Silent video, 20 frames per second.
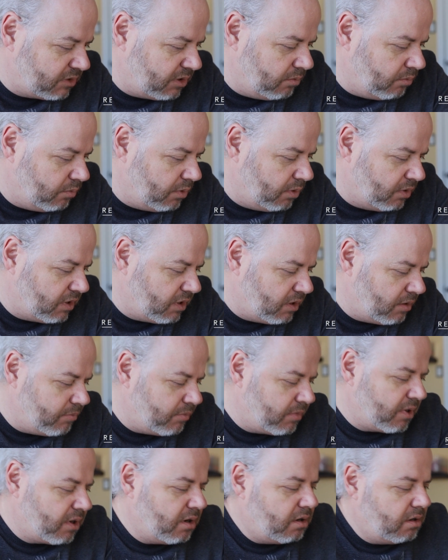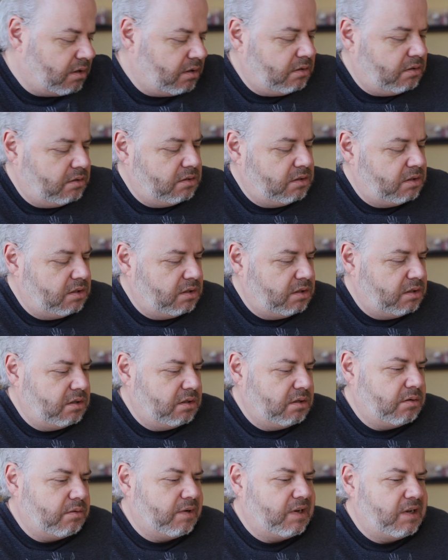Woke up
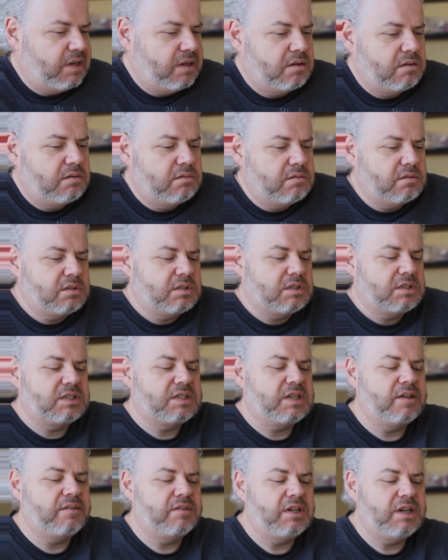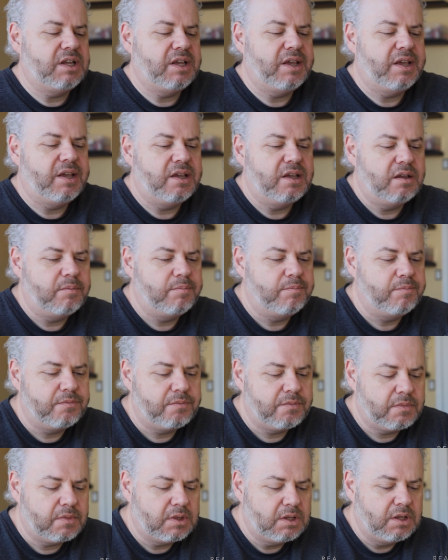early around 7 a.m.
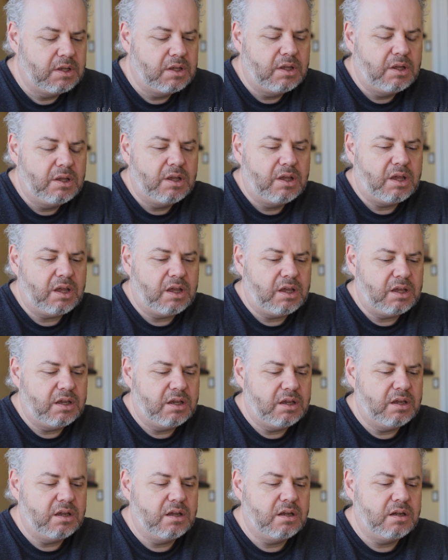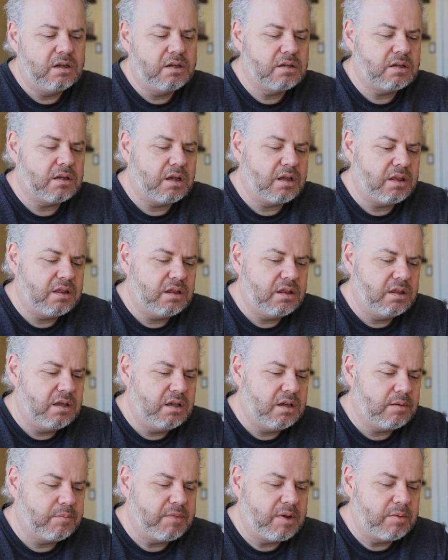and I
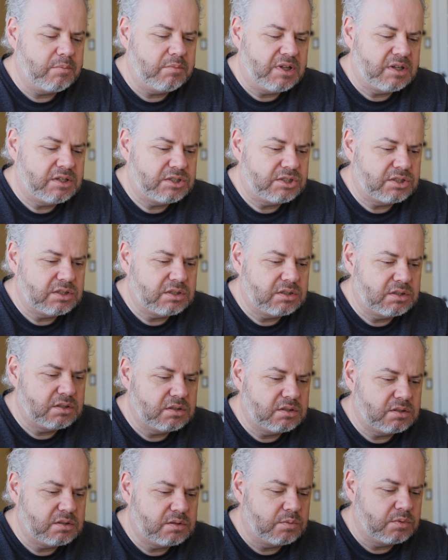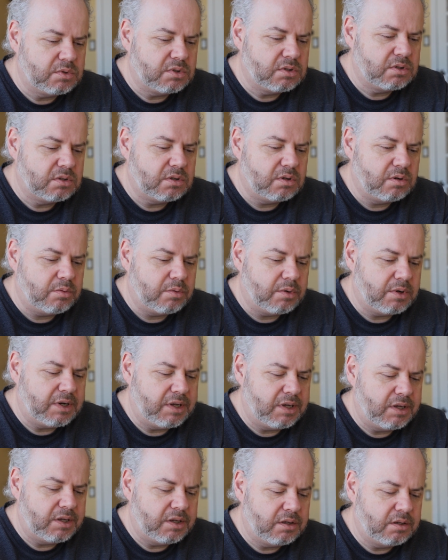think my blood sugars were
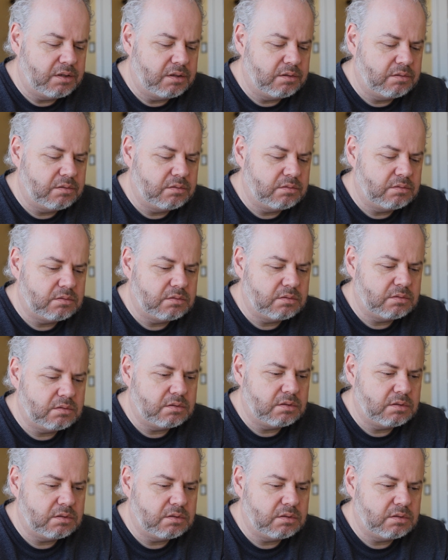around,